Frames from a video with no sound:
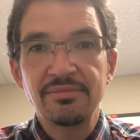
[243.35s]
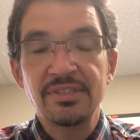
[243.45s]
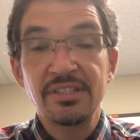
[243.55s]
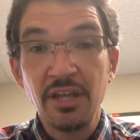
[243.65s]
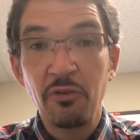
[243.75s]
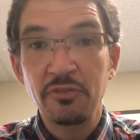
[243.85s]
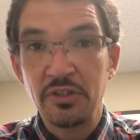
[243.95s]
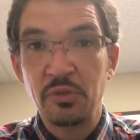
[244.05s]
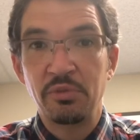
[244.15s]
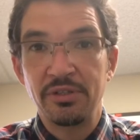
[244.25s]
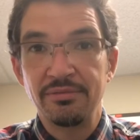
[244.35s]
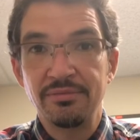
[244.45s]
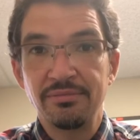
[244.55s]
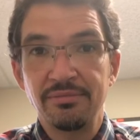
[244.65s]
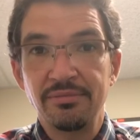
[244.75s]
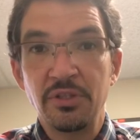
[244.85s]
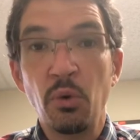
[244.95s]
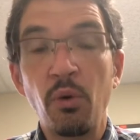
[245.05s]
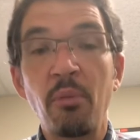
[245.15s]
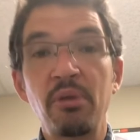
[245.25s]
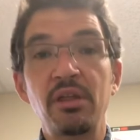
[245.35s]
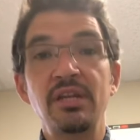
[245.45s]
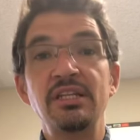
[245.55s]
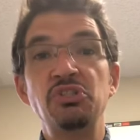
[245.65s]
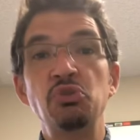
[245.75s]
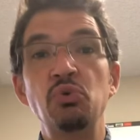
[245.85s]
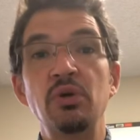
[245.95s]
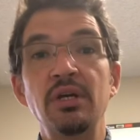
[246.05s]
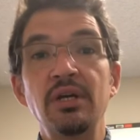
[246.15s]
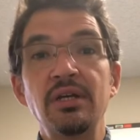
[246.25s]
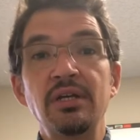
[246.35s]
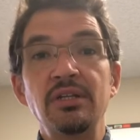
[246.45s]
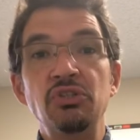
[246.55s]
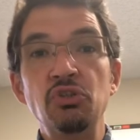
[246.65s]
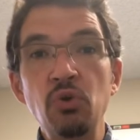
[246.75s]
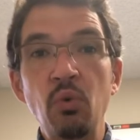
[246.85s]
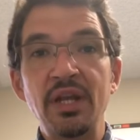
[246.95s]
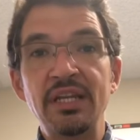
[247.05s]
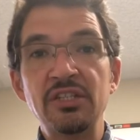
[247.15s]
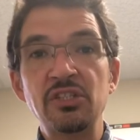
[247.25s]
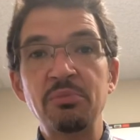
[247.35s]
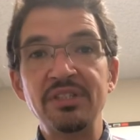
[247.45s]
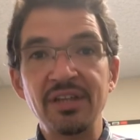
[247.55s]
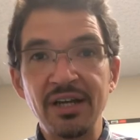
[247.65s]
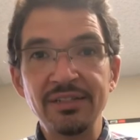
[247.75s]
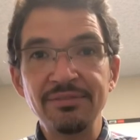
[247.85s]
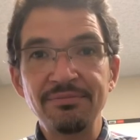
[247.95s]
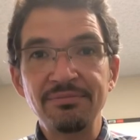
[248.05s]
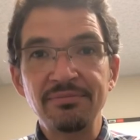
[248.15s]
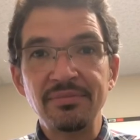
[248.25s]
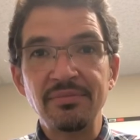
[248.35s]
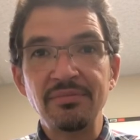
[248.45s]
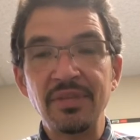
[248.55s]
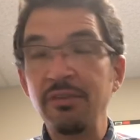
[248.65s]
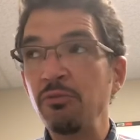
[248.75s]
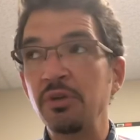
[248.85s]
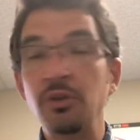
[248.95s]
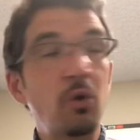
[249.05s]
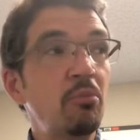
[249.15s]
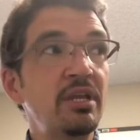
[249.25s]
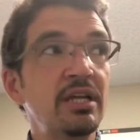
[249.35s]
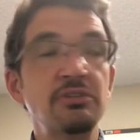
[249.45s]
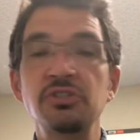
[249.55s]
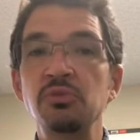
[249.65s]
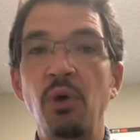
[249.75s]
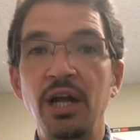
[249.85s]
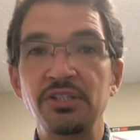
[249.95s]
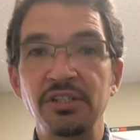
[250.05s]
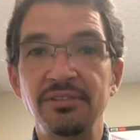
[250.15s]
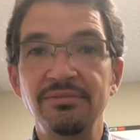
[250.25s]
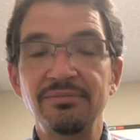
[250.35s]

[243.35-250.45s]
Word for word: Self discipline. Your ability to do what needs to be done, even when nobody else is watching.